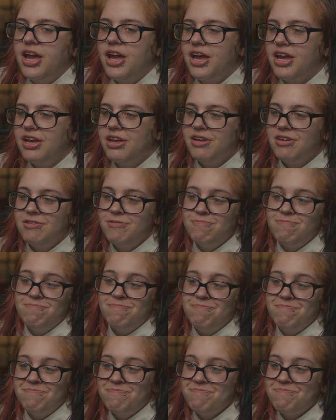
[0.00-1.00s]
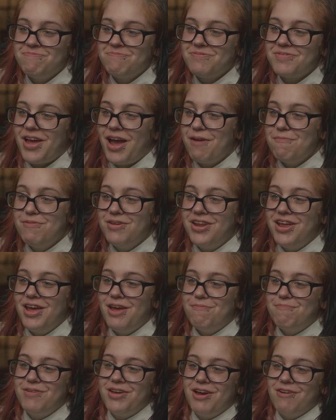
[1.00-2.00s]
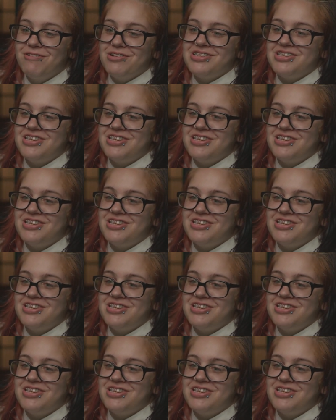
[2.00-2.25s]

and I've been happy ever